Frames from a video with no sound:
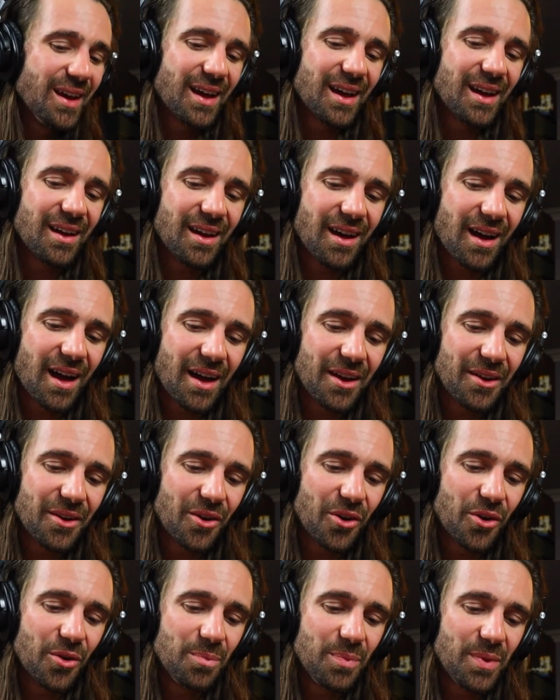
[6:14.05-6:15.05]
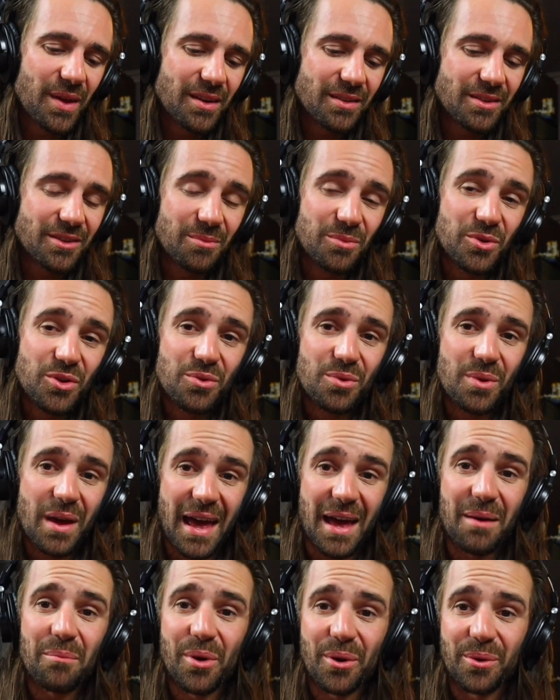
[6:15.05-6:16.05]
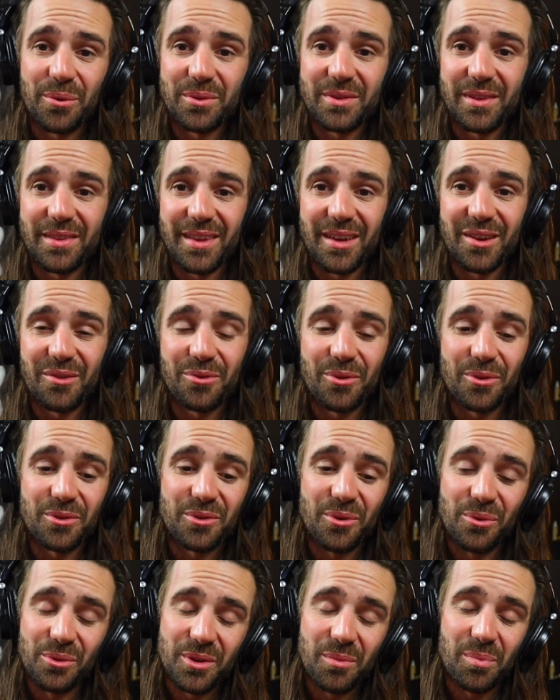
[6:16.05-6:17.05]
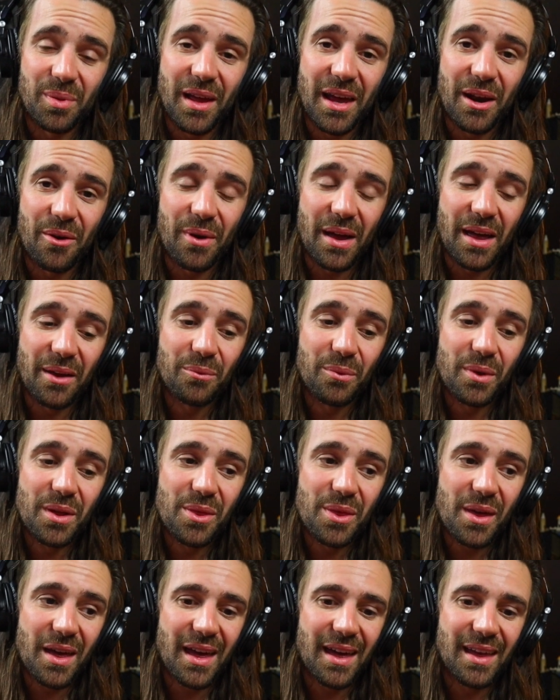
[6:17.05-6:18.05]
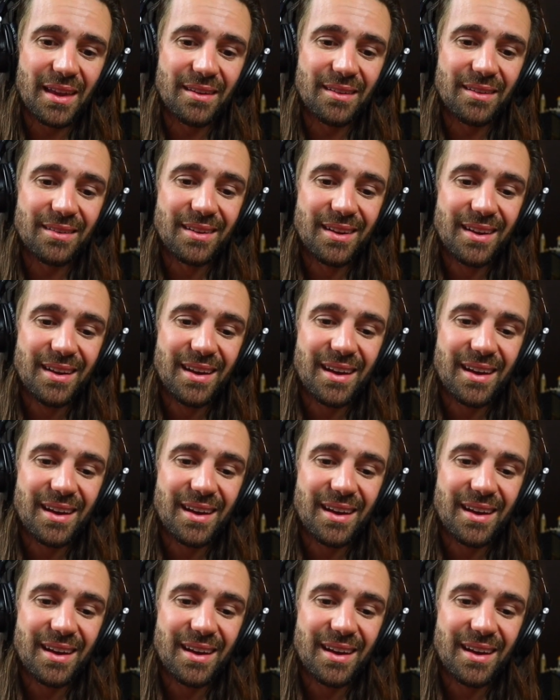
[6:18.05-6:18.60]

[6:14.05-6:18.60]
I hope there's some new amp models in there for us all to play around with, and